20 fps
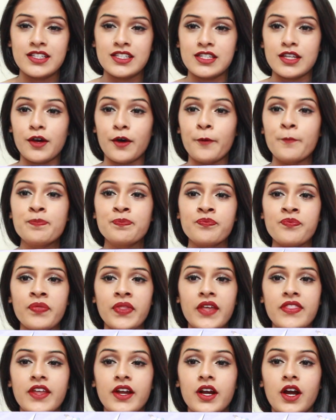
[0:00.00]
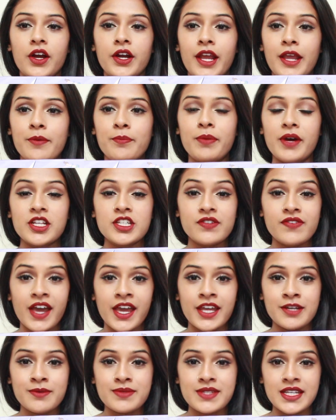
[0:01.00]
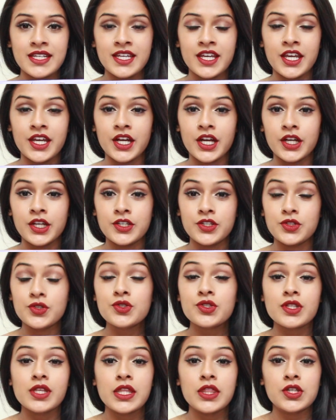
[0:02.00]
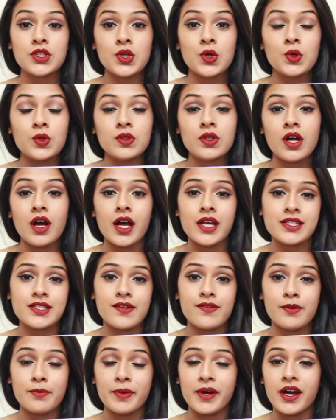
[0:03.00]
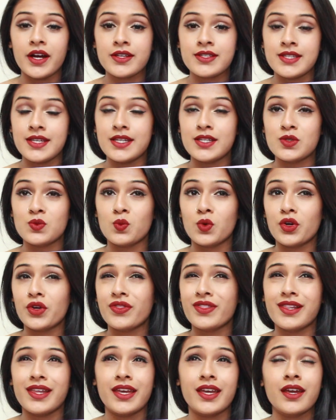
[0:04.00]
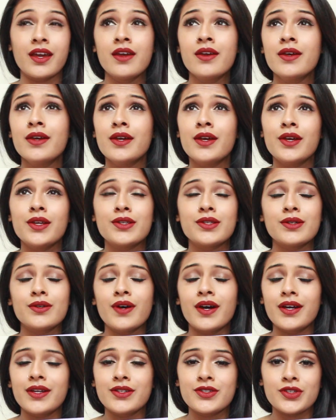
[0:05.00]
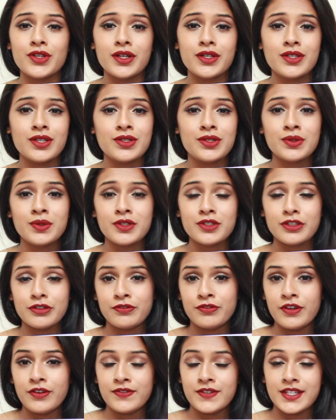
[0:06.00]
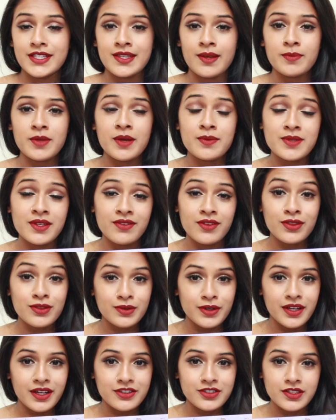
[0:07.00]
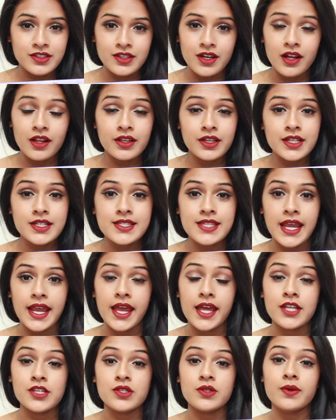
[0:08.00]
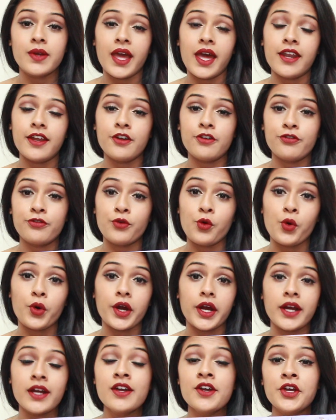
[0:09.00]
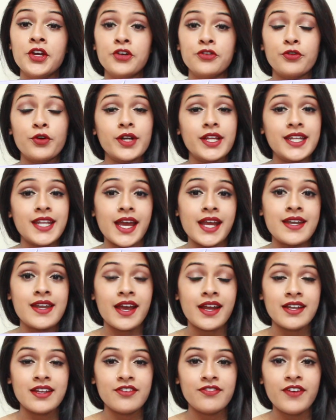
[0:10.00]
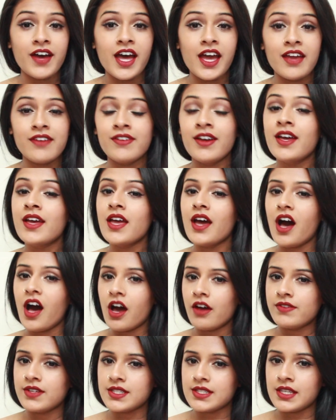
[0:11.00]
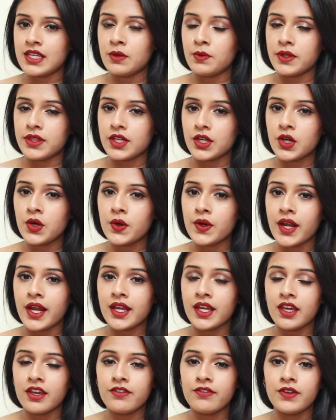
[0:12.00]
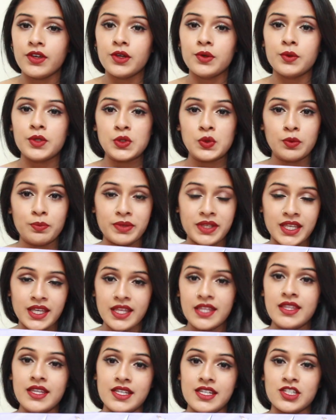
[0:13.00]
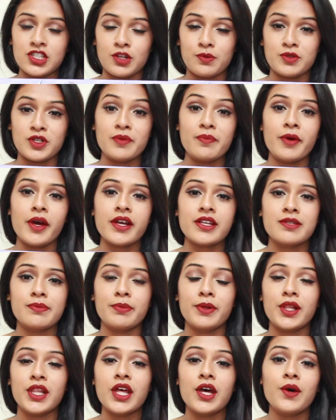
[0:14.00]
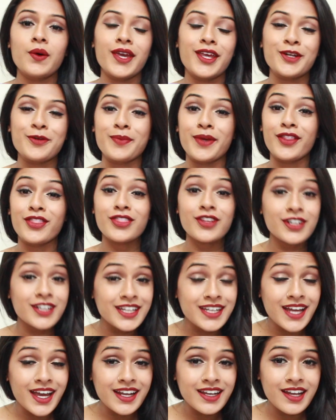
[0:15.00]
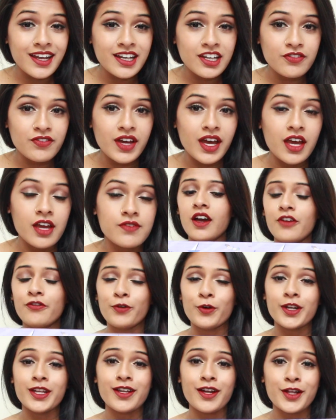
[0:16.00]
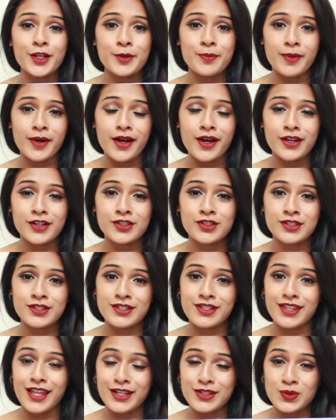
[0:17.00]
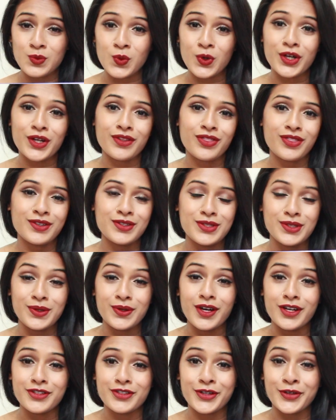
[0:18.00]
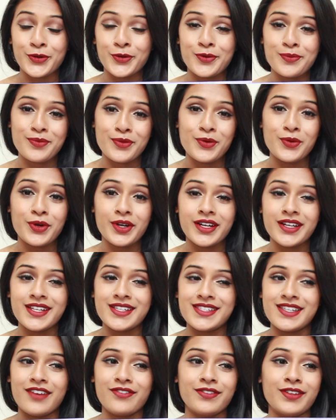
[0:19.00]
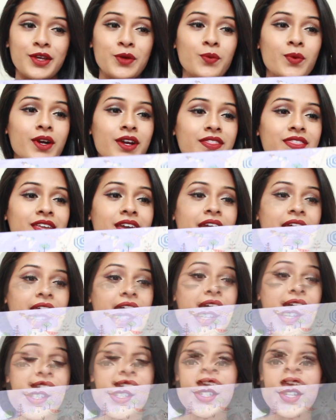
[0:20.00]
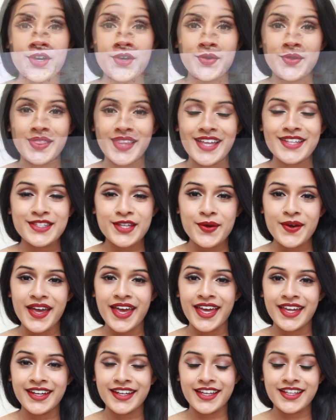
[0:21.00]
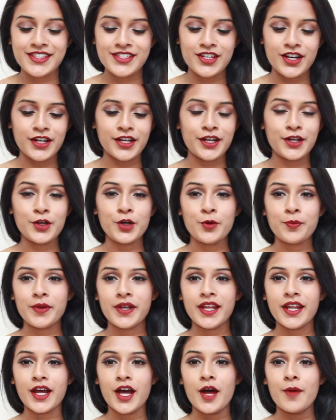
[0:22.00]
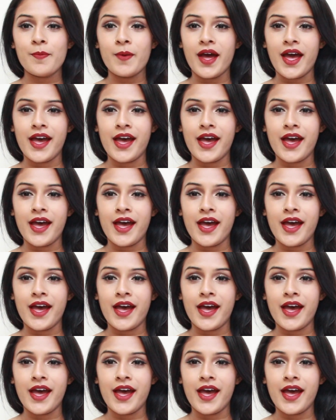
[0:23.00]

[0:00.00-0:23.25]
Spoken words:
So there are a bunch of items in here. Usually the total cost of the box is worth like $200 to $250, sometimes even $300, and you get it for $49.95, obviously with the code I give you, which will be in the description box below. It'll be $39.95. A $40 box that's worth $200 or more is definitely worth it. And so let's go ahead and get started and open it up.